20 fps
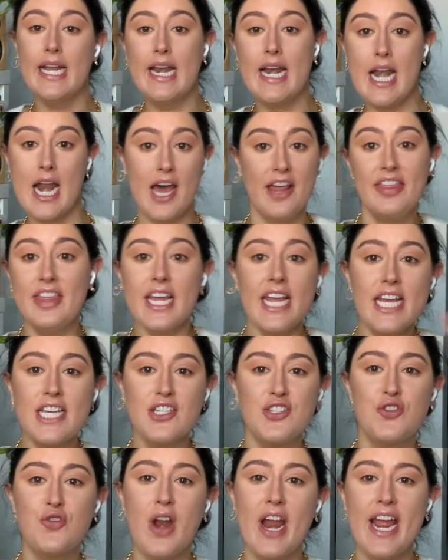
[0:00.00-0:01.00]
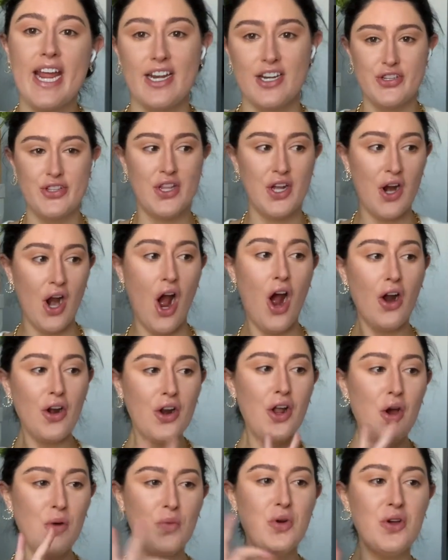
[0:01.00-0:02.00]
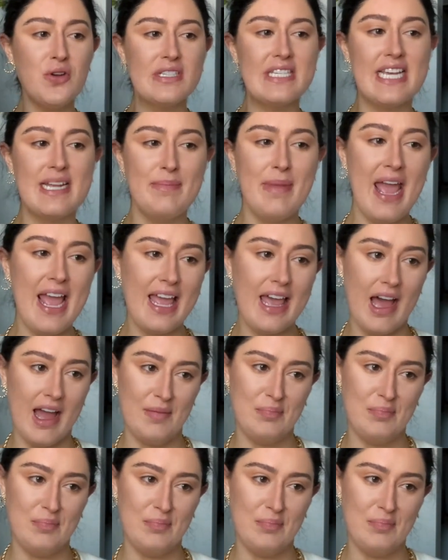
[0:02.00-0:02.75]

nothing is strange. There are no rules in makeup.